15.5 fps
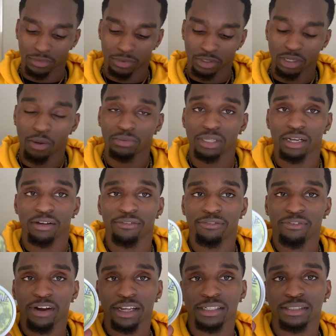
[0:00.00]
Something like a
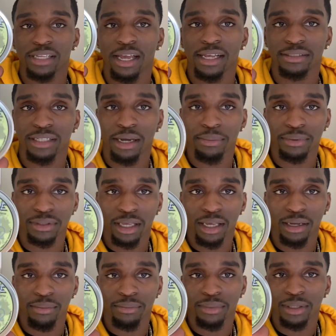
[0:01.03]
Frankenstein type of
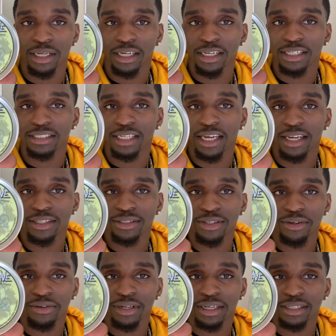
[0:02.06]
thing. But look at his head
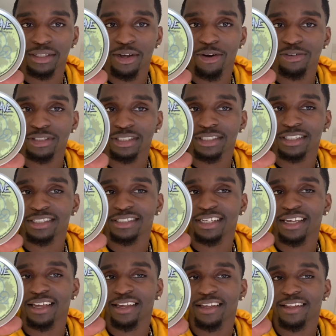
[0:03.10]
though. Look at the oceans in his
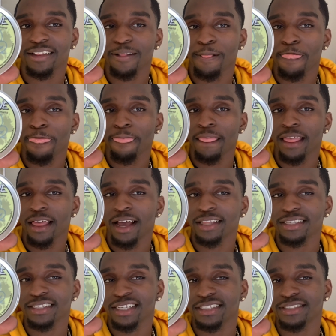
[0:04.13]
head. I
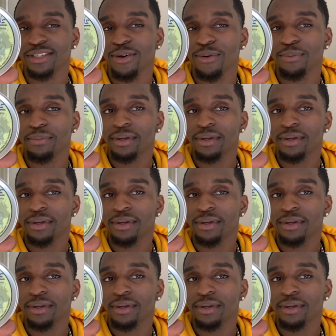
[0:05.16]
think that's dope.